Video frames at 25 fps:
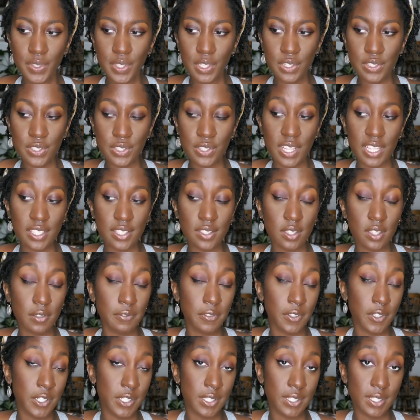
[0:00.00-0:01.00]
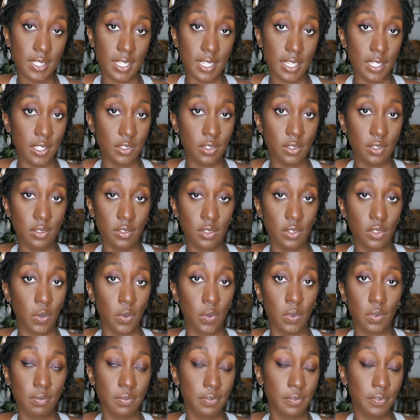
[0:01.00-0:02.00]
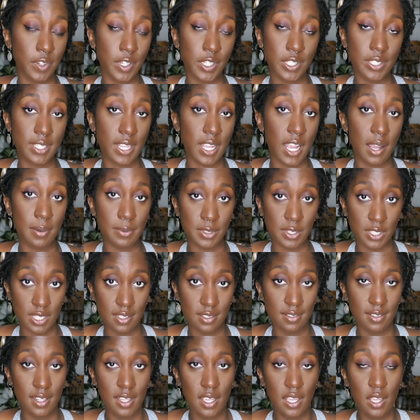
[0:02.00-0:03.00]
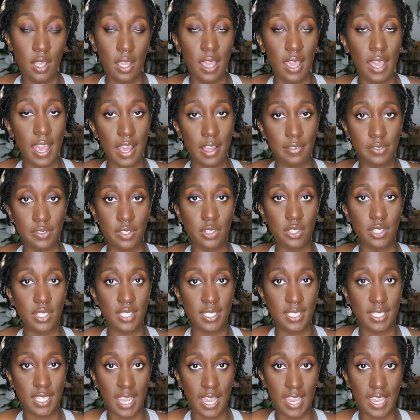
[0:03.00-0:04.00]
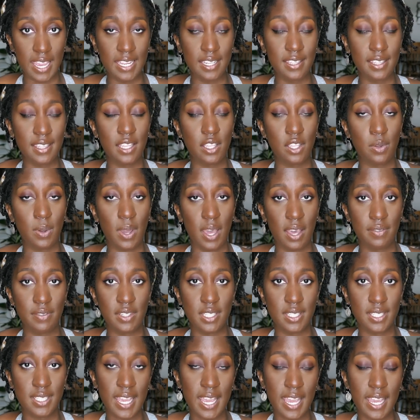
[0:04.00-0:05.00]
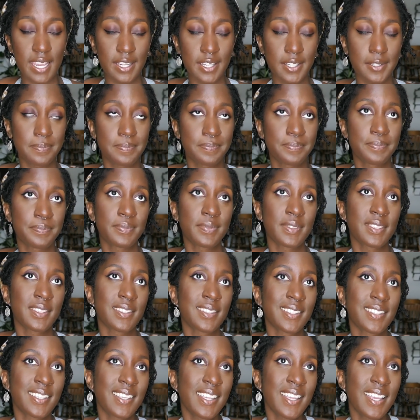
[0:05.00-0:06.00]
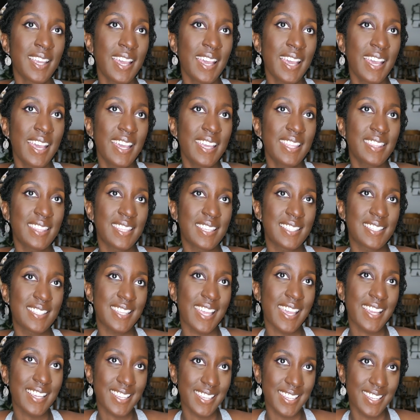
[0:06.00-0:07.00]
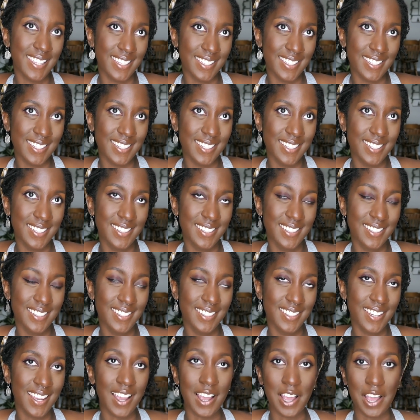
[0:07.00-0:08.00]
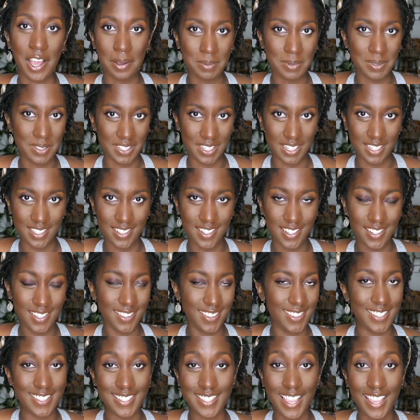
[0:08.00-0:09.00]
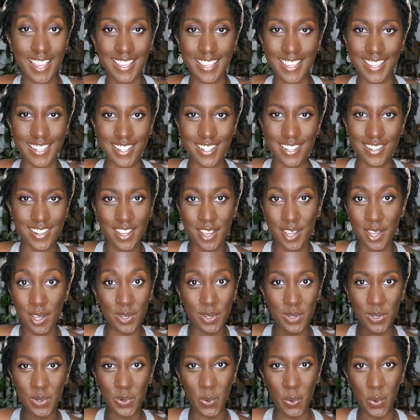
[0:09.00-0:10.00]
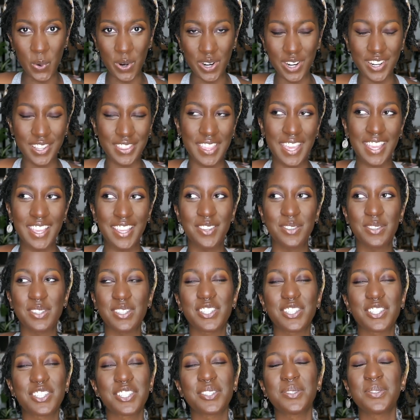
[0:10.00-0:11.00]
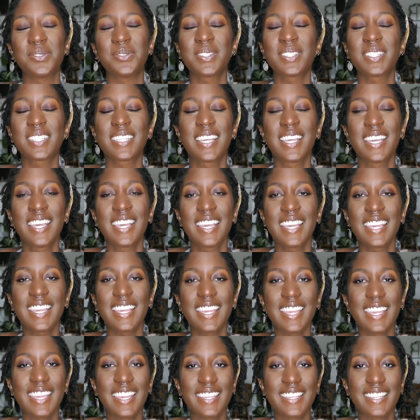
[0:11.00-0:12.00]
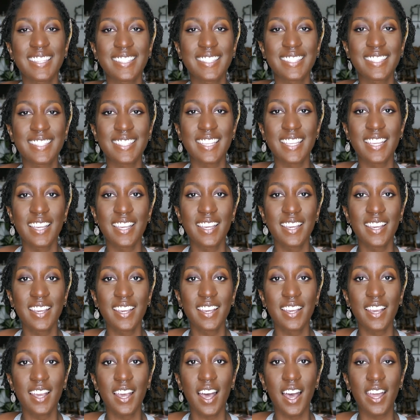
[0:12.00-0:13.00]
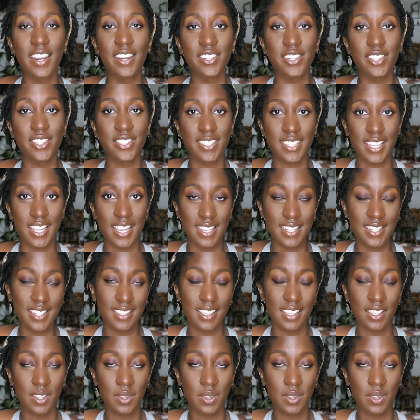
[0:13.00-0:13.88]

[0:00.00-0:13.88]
So that's the first thing, the first option after you decide that you have a desire. The second option, the second door that you can choose is understanding that